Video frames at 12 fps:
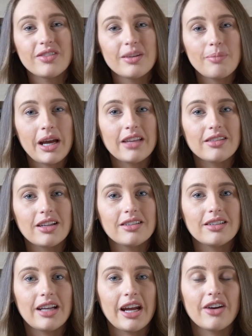the main
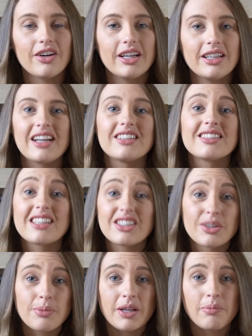London area. It's
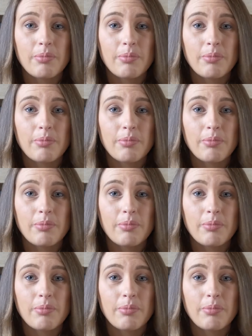such a big